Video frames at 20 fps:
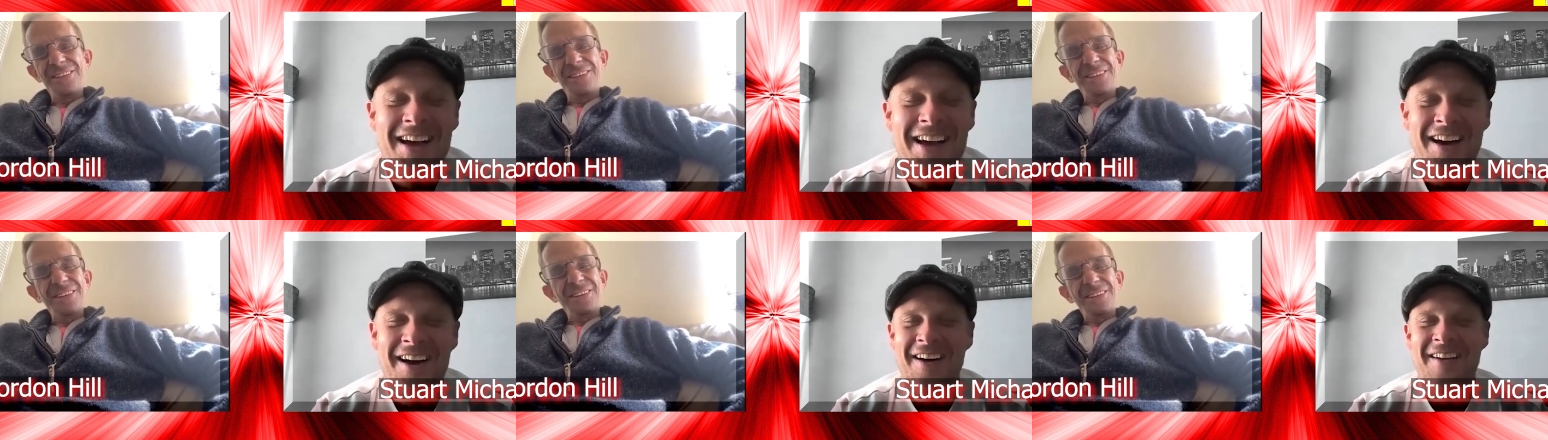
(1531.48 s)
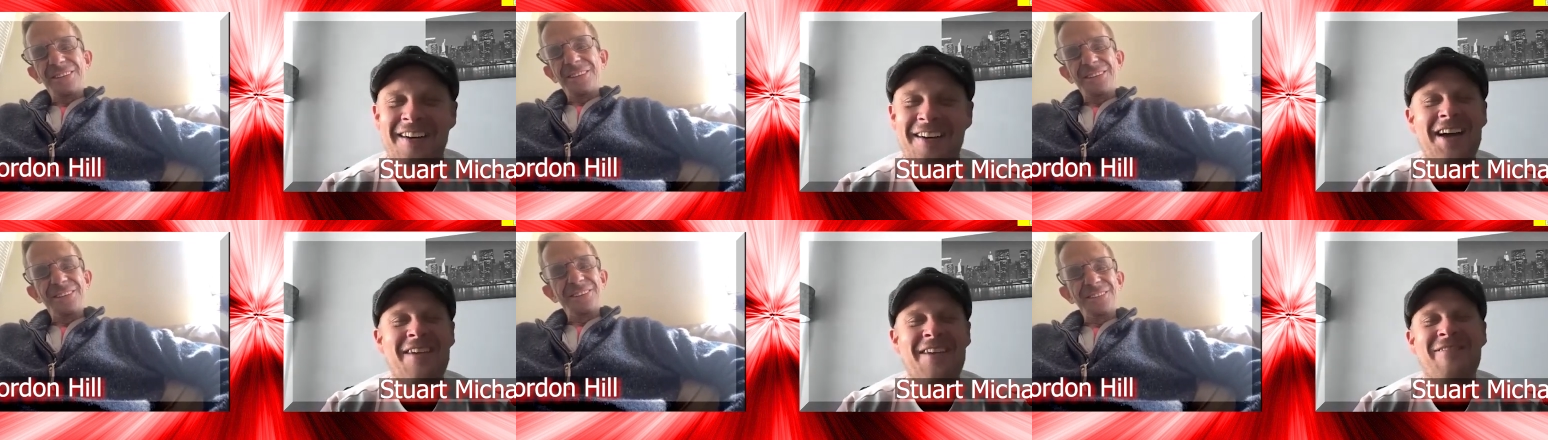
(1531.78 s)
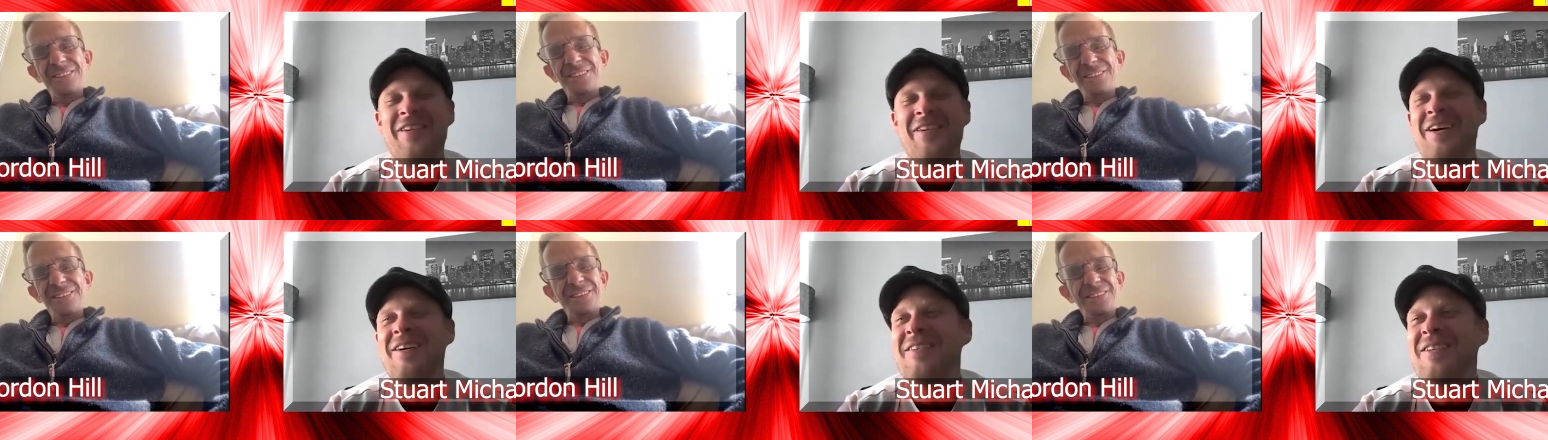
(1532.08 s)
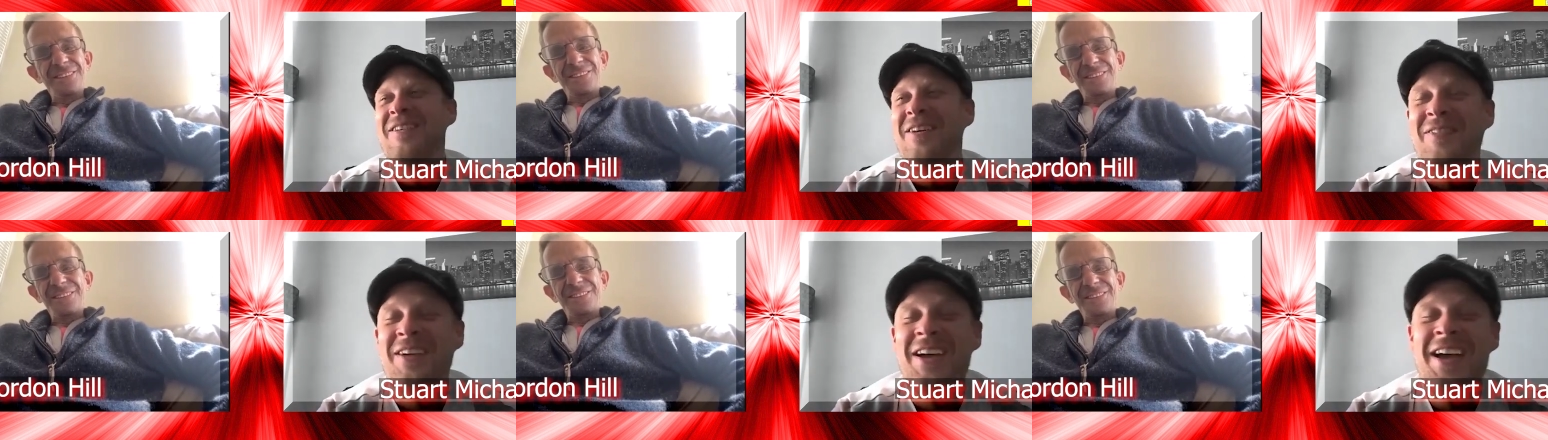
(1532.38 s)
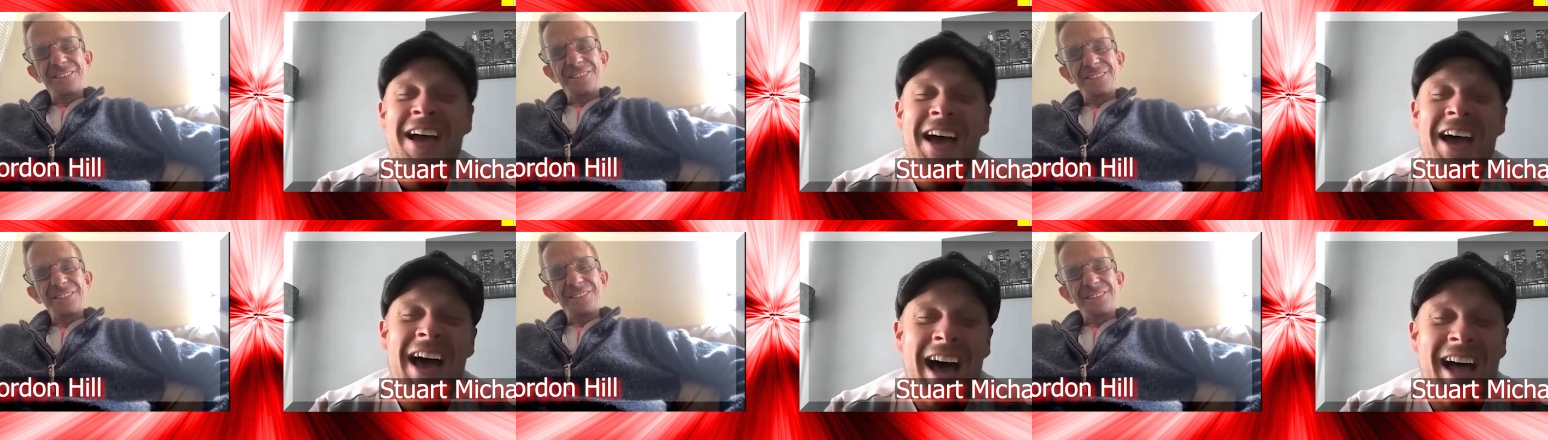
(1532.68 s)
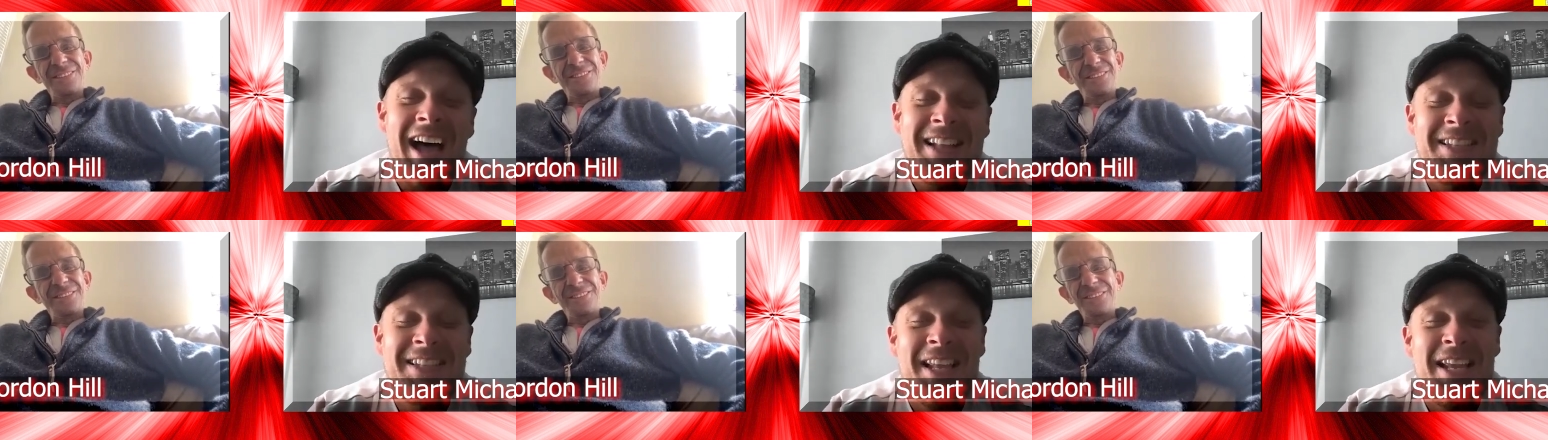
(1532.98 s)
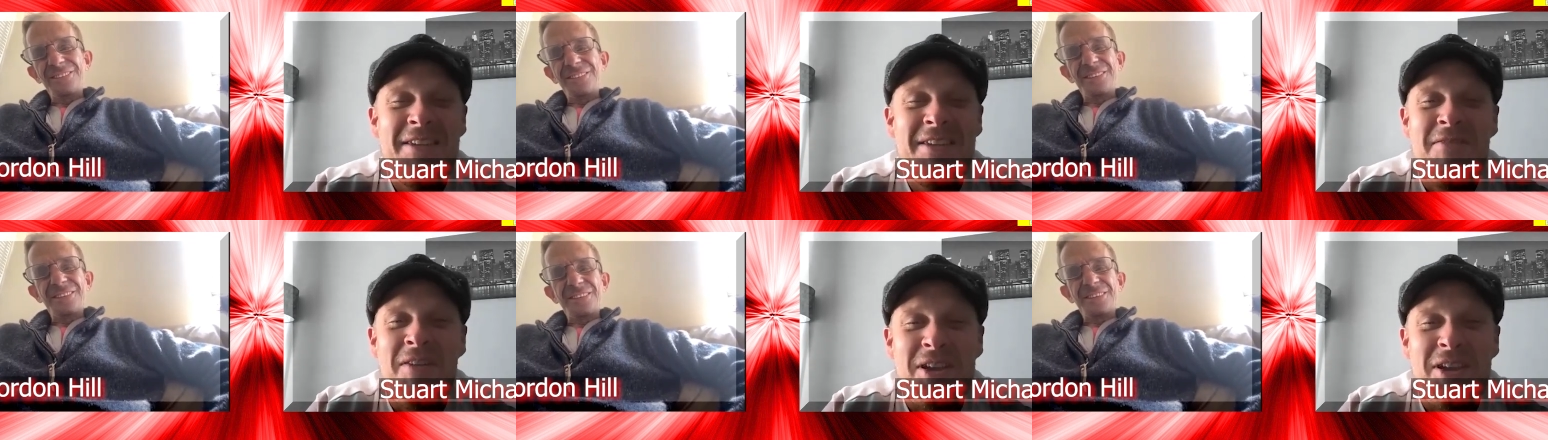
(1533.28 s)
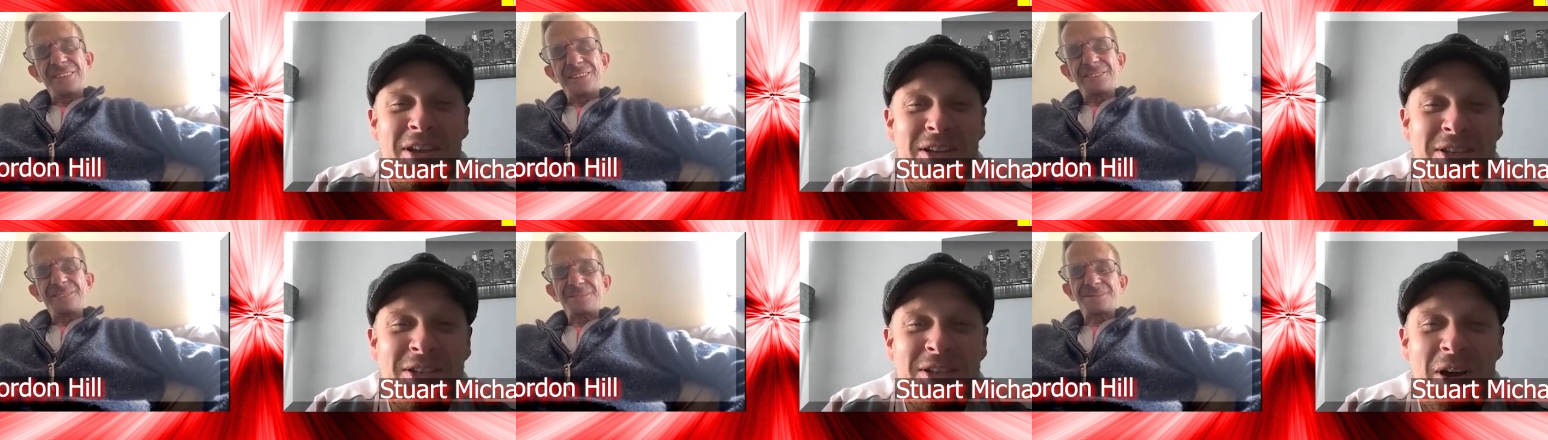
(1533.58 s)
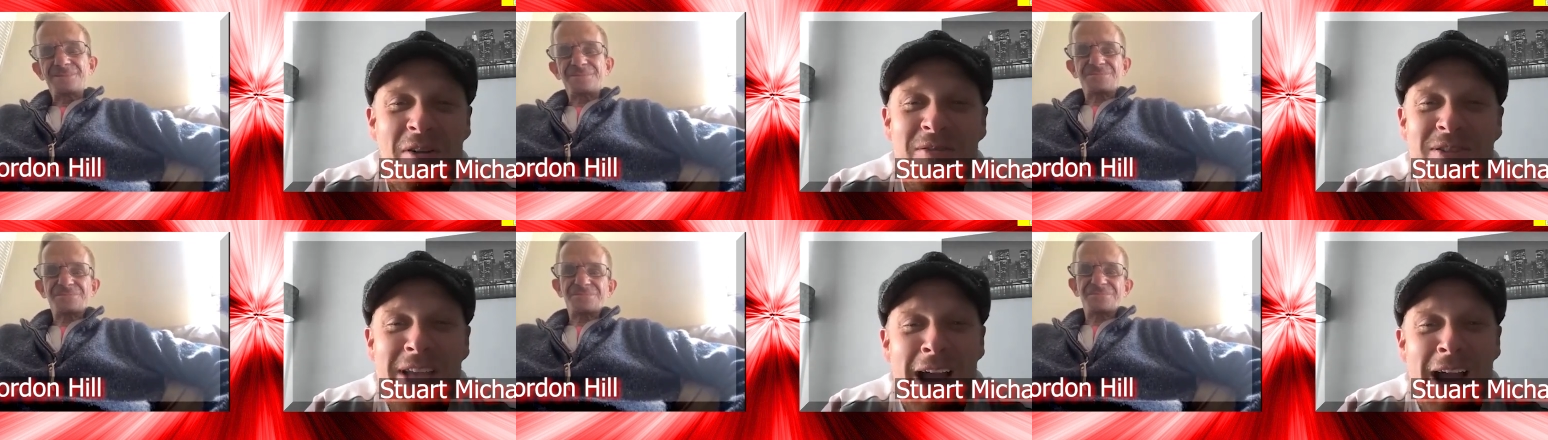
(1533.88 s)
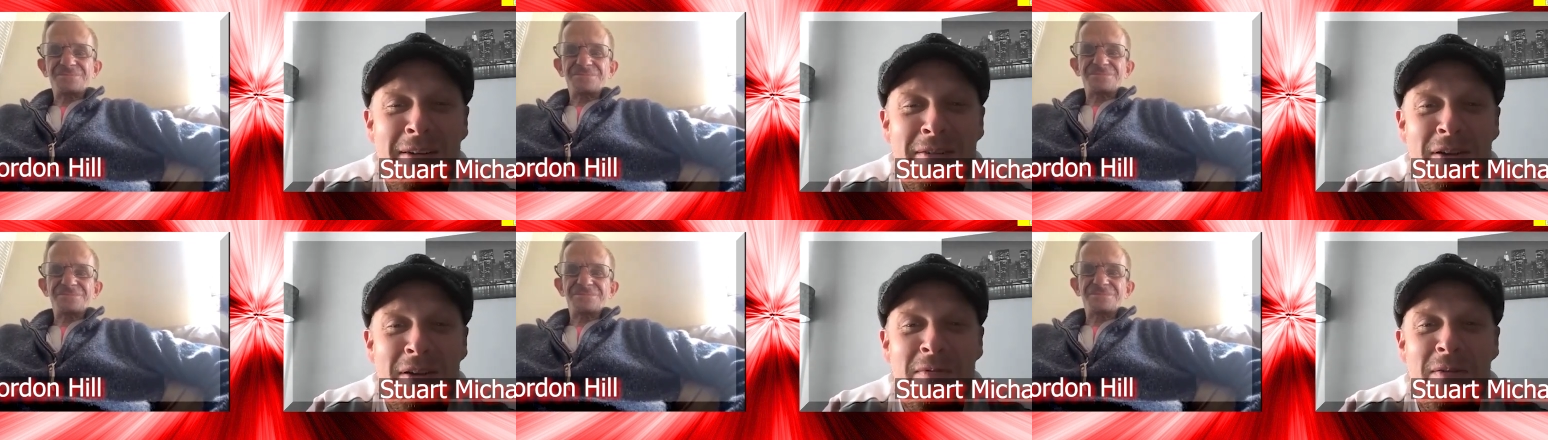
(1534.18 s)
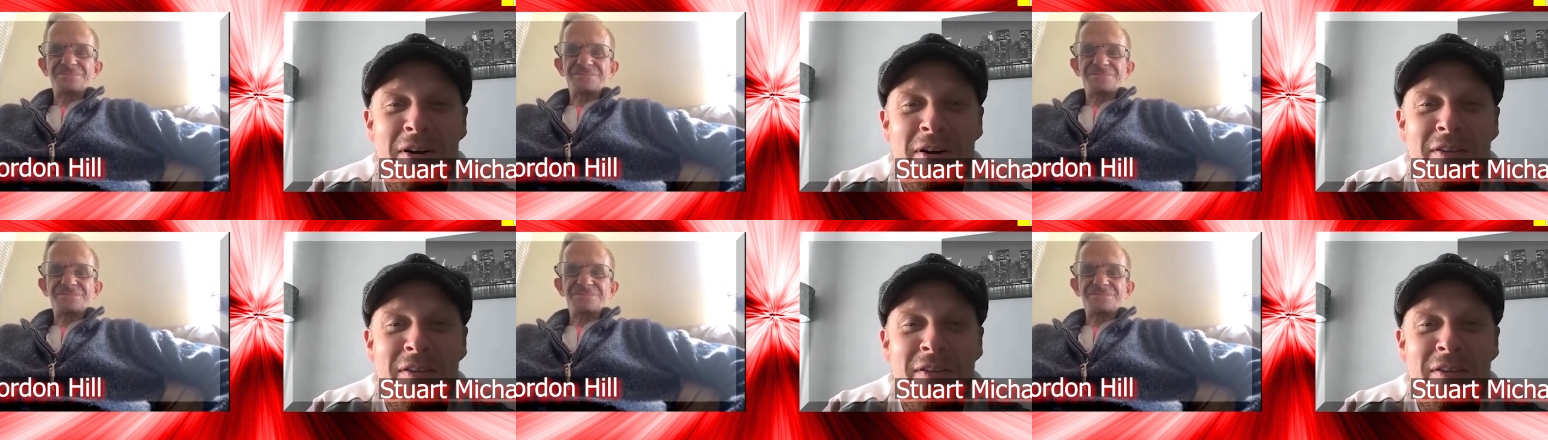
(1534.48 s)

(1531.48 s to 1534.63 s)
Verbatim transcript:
Speaker 1: All right, fair enough. I tell you what, you're so down to